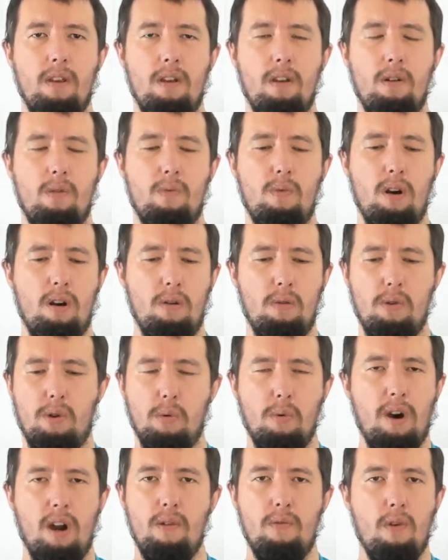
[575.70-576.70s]
Well,
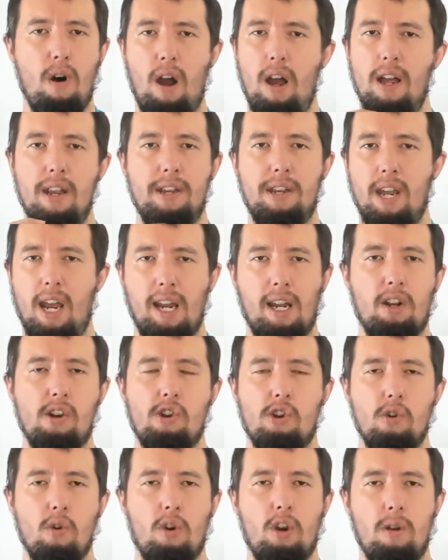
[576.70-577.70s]
do I write a
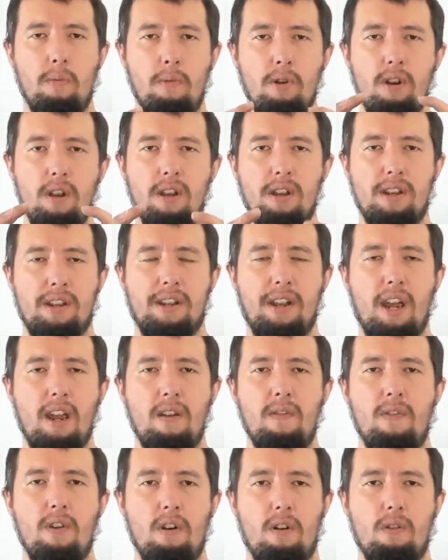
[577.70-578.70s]
text document and
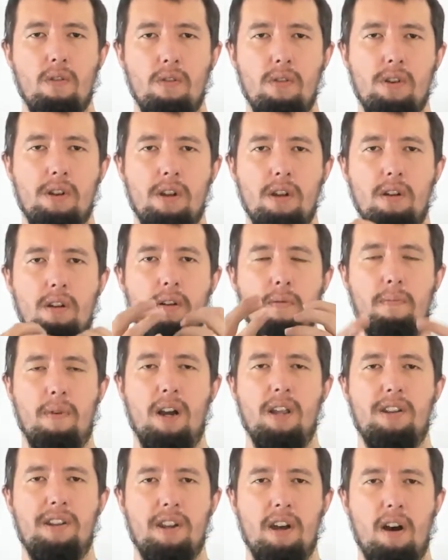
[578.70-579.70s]
save it onto
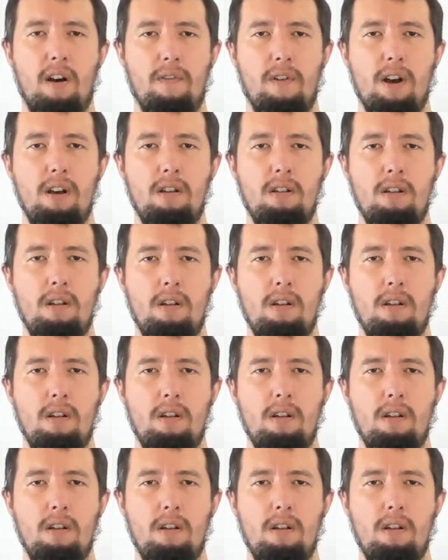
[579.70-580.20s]
my server